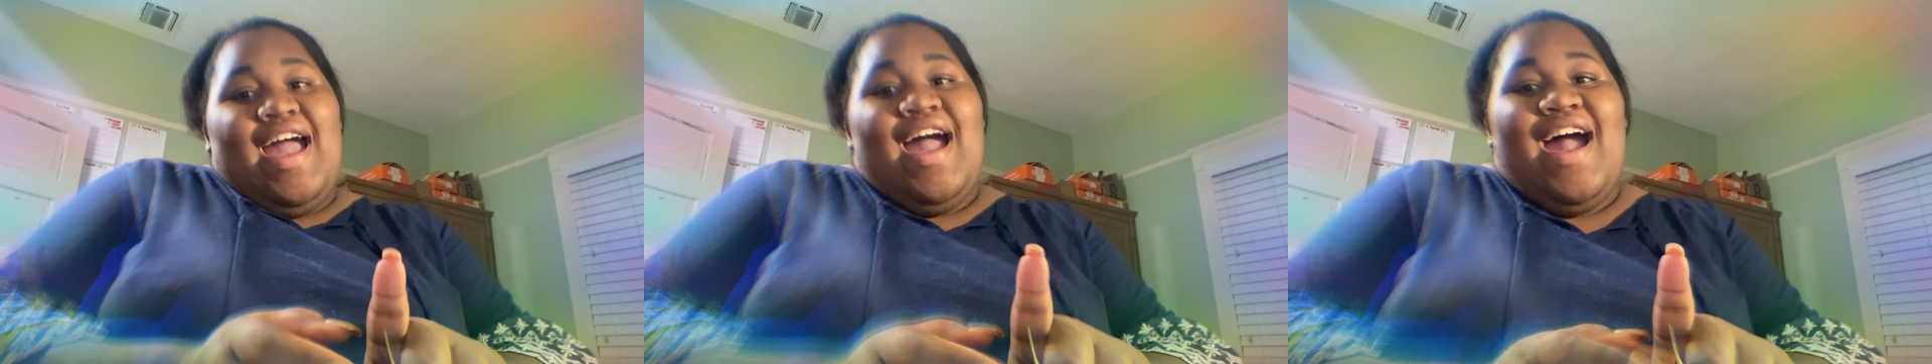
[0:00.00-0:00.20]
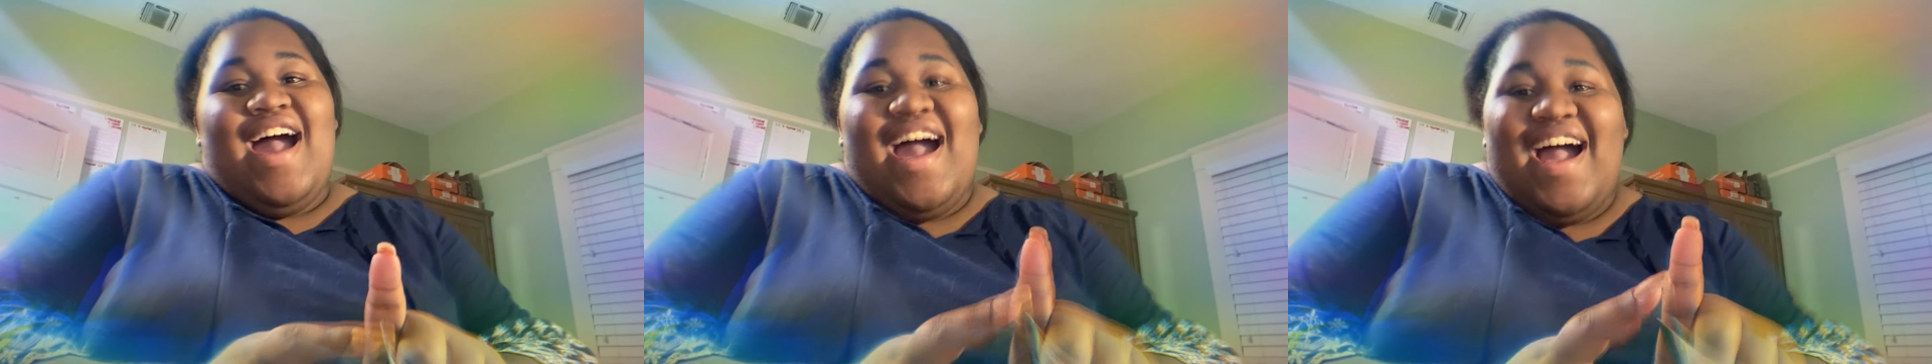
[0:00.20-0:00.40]

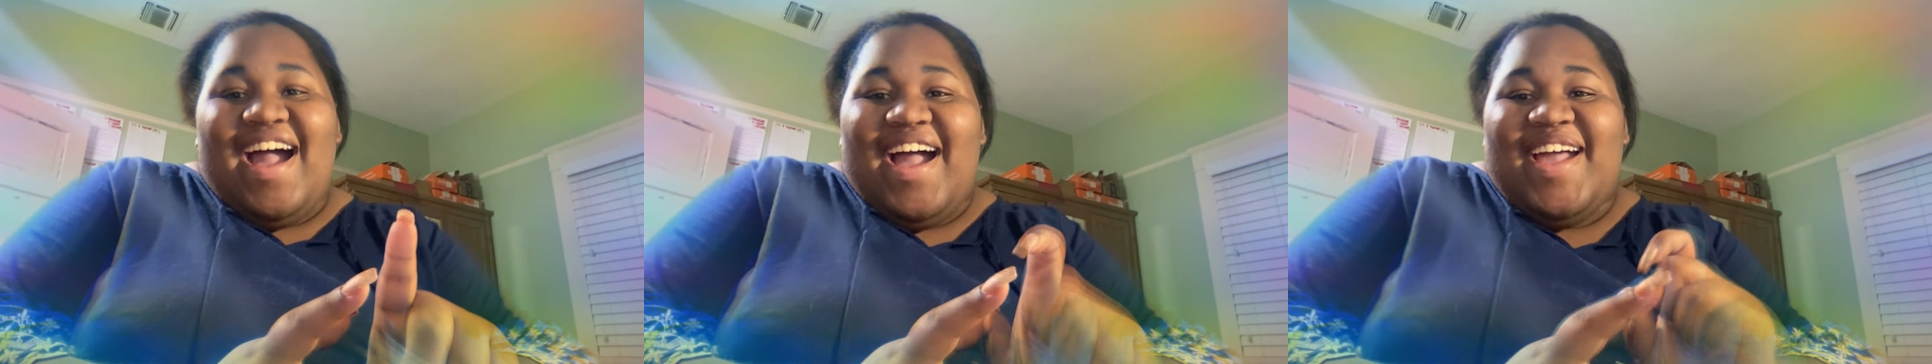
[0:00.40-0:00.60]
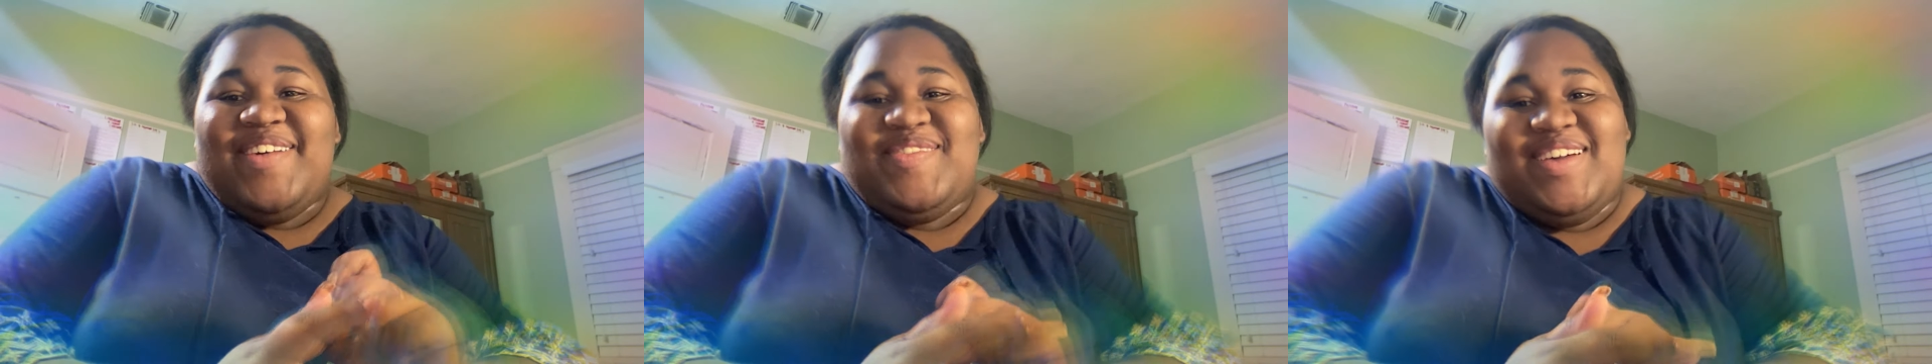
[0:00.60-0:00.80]

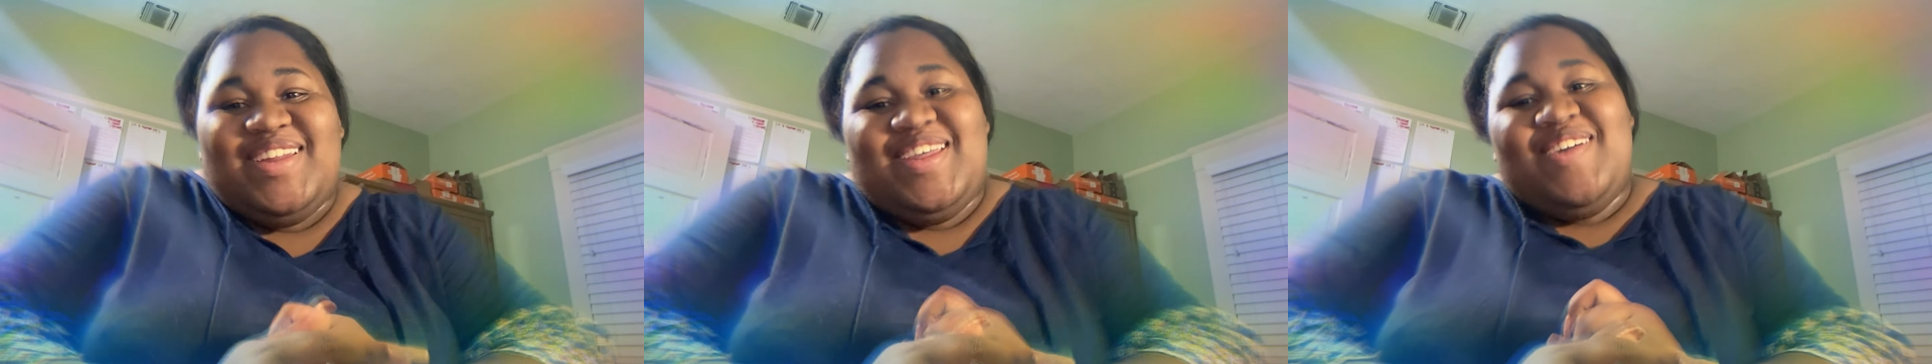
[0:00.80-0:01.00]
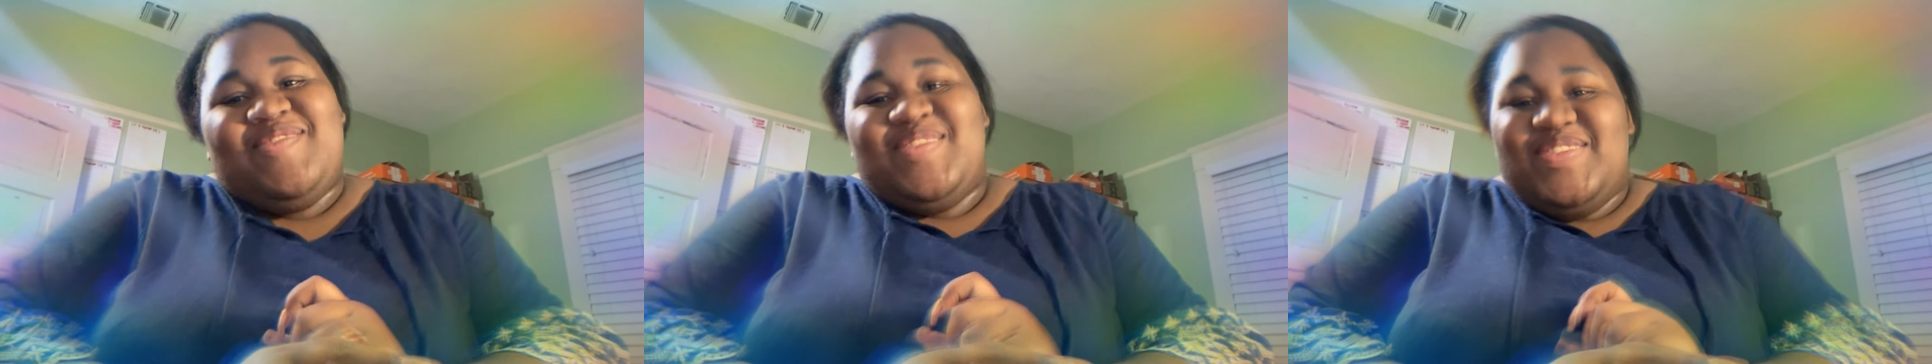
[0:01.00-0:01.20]
Hi, my
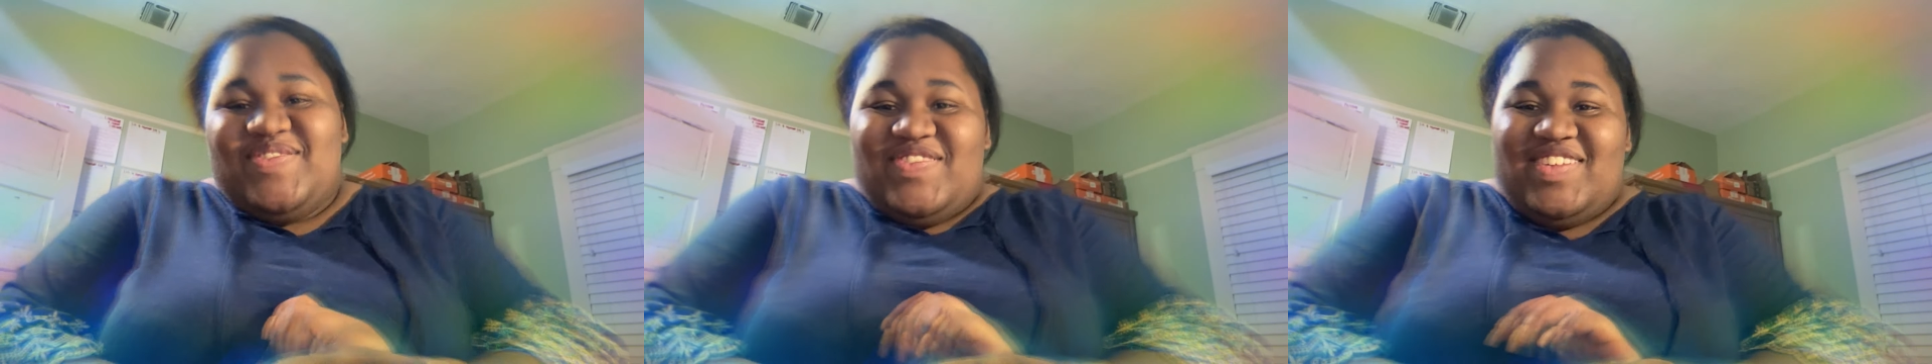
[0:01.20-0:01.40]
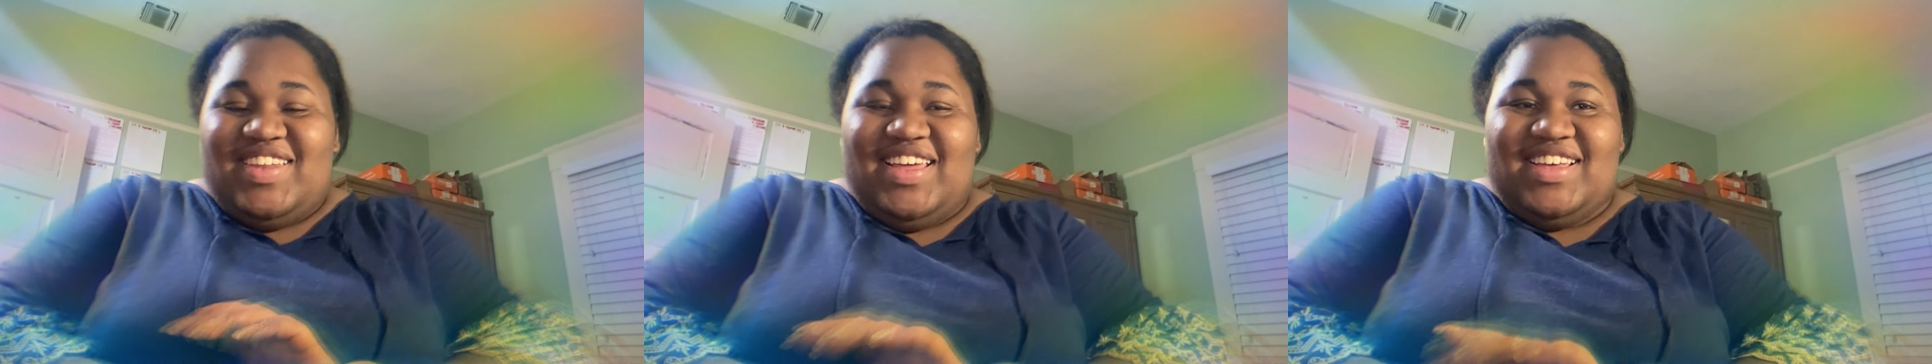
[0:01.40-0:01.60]
name is
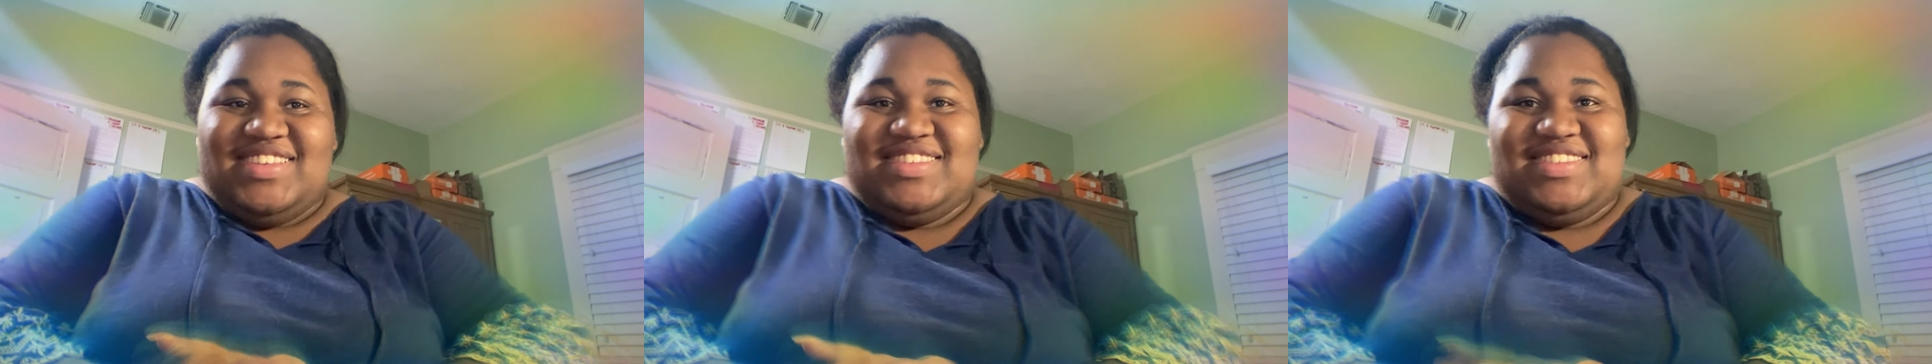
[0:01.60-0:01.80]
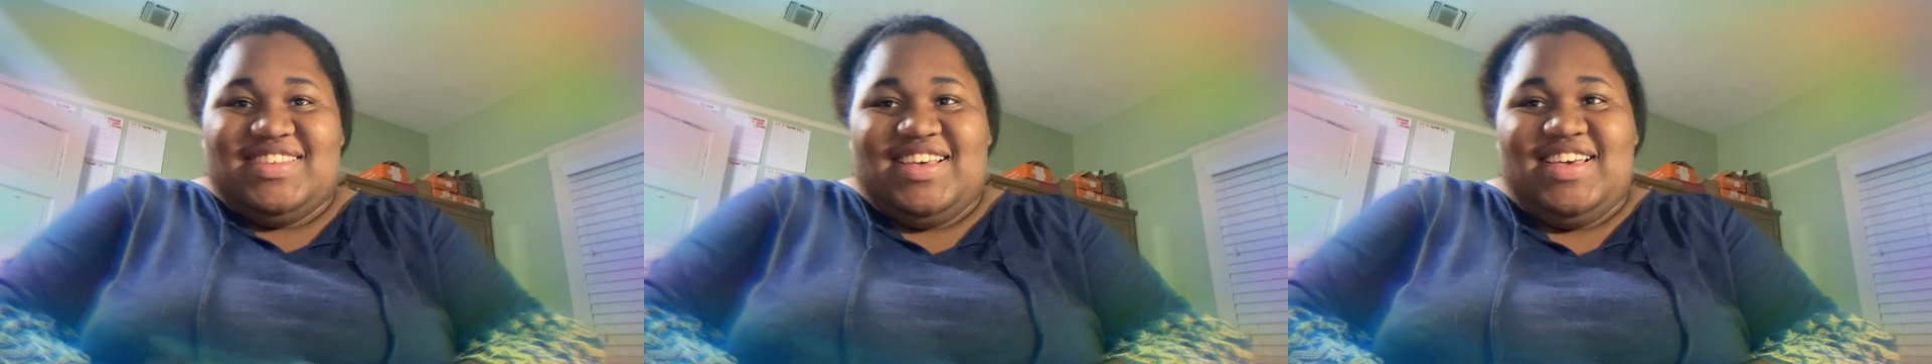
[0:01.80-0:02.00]

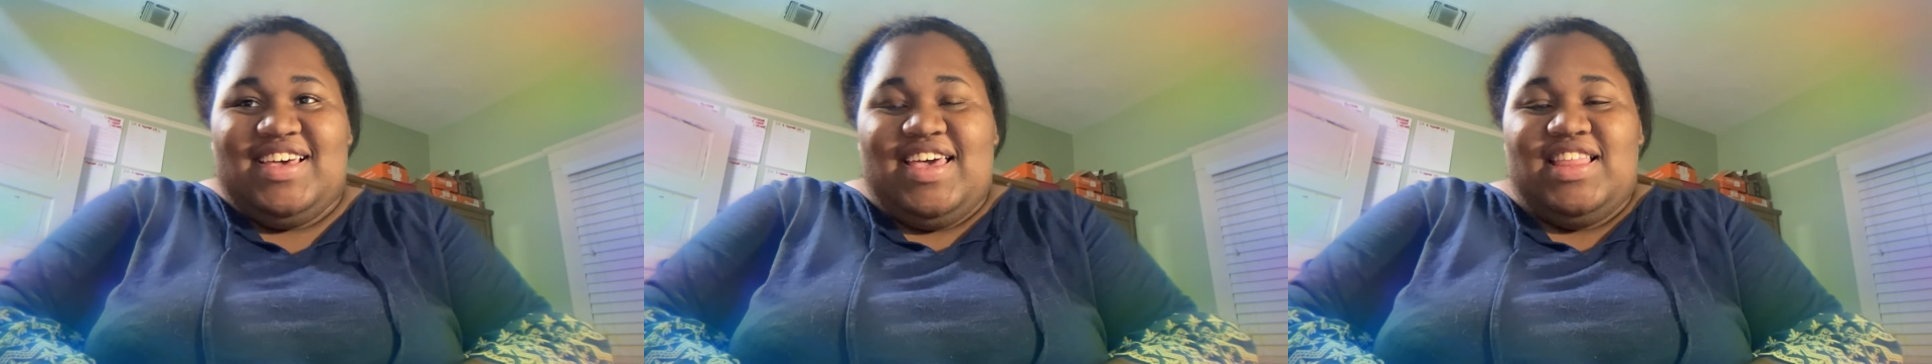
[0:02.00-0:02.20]
Vanessa,